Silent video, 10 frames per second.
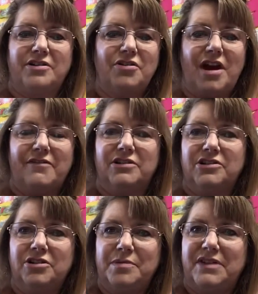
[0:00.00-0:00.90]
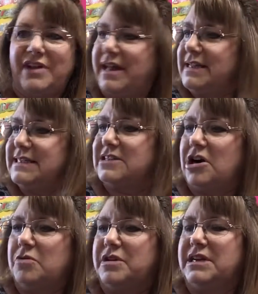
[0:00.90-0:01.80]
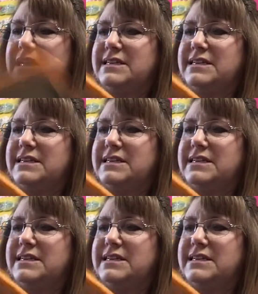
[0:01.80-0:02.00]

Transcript: have a little bit of a head start when you get